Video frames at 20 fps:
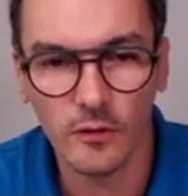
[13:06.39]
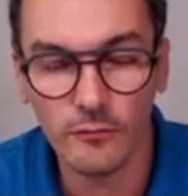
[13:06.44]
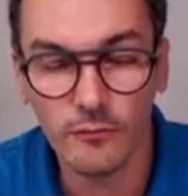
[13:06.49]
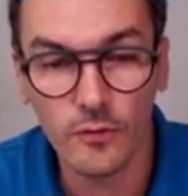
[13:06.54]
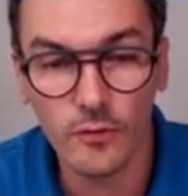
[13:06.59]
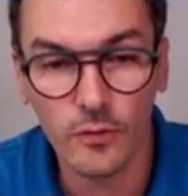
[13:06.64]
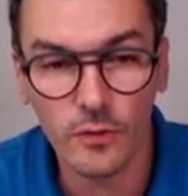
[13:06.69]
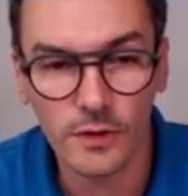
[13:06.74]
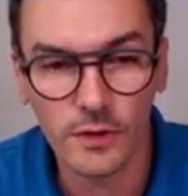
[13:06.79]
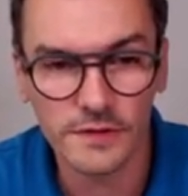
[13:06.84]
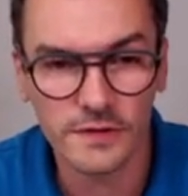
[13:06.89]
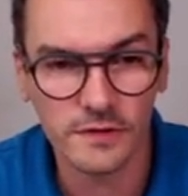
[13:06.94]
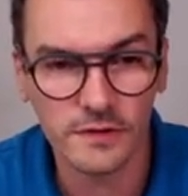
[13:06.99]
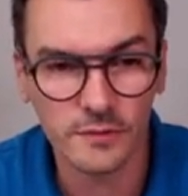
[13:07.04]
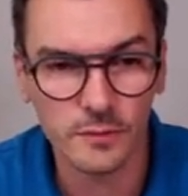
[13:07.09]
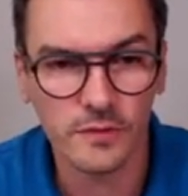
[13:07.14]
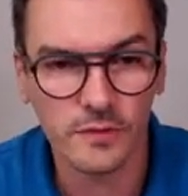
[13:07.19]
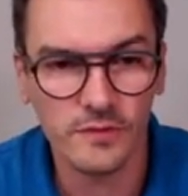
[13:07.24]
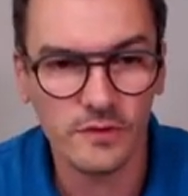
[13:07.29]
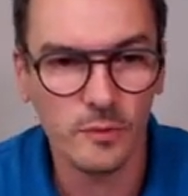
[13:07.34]
of course,
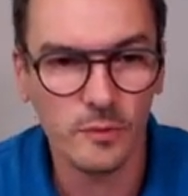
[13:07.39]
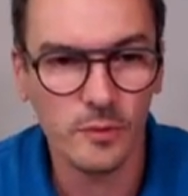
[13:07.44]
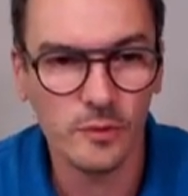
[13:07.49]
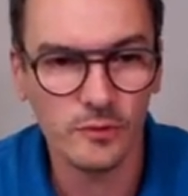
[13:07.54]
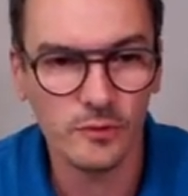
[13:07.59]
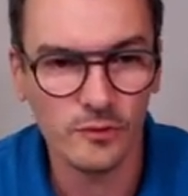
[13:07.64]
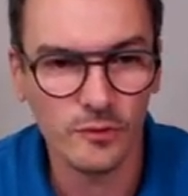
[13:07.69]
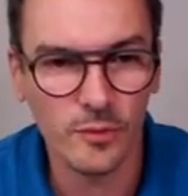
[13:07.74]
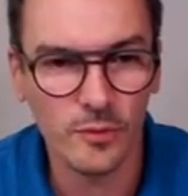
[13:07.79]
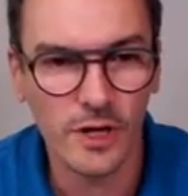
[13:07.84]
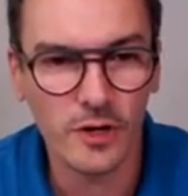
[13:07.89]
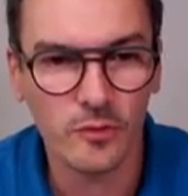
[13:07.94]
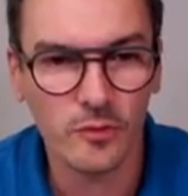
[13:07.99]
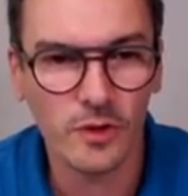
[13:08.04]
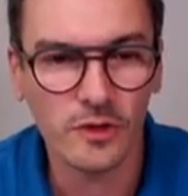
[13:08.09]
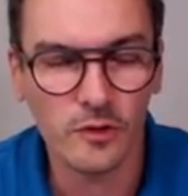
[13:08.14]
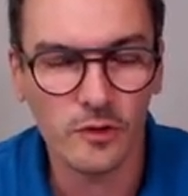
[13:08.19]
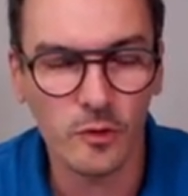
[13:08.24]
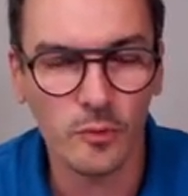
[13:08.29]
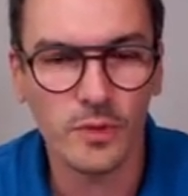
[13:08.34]
it's possible to
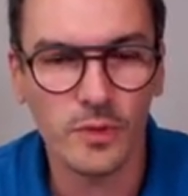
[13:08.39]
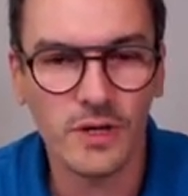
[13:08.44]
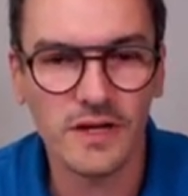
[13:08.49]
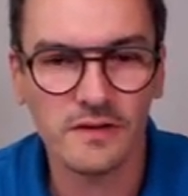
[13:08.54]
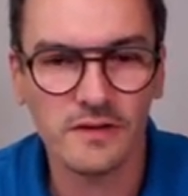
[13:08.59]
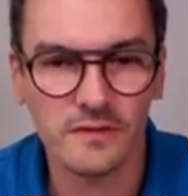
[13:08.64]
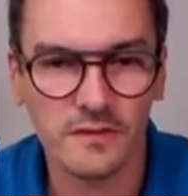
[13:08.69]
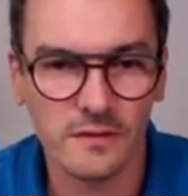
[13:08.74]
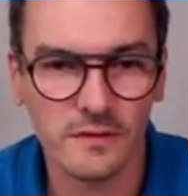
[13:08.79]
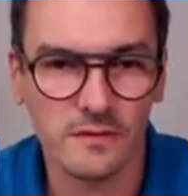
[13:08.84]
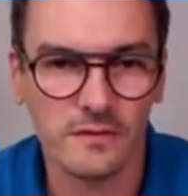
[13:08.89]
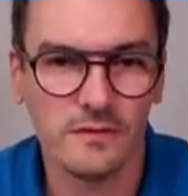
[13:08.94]
migrate complex